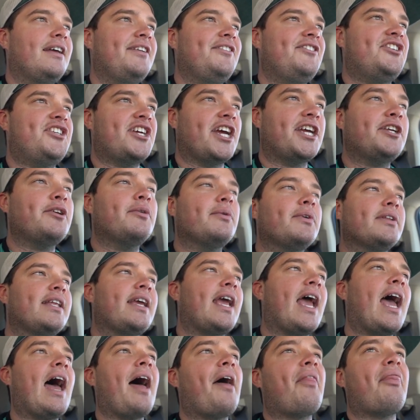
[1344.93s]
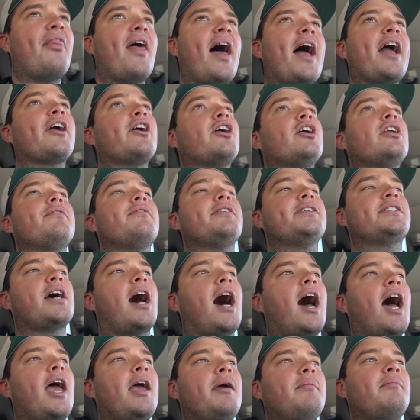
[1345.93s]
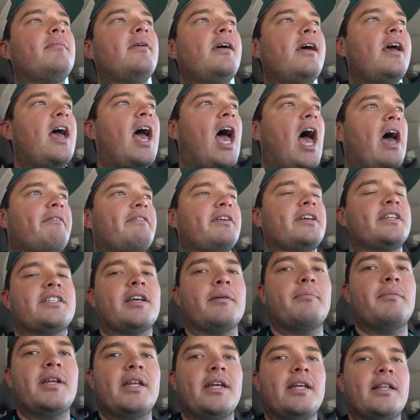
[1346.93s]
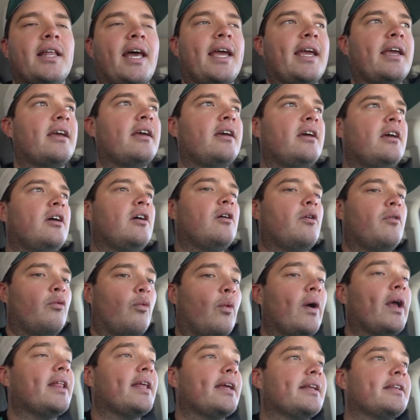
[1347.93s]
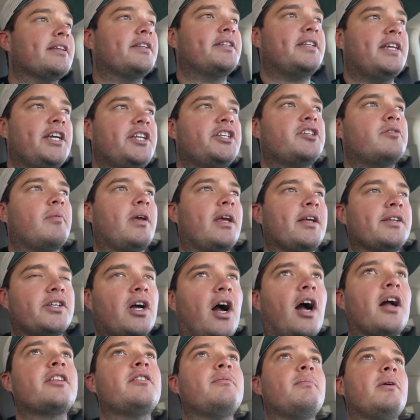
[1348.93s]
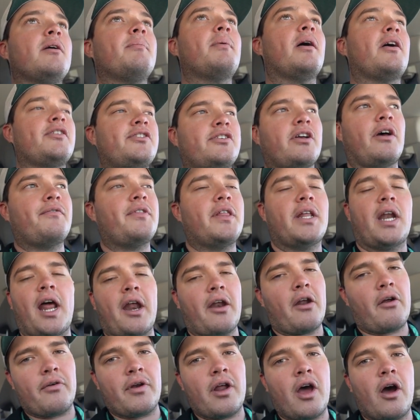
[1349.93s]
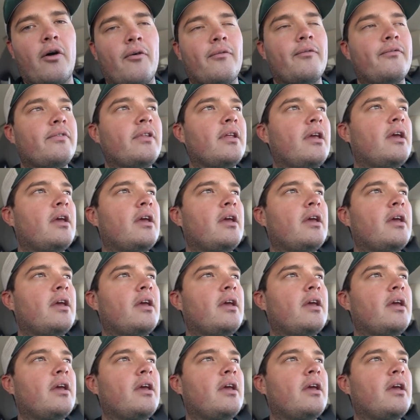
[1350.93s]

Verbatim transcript: genuinely had that good of a time having somebody like willing to teach me and talk to me about stuff that I don't know.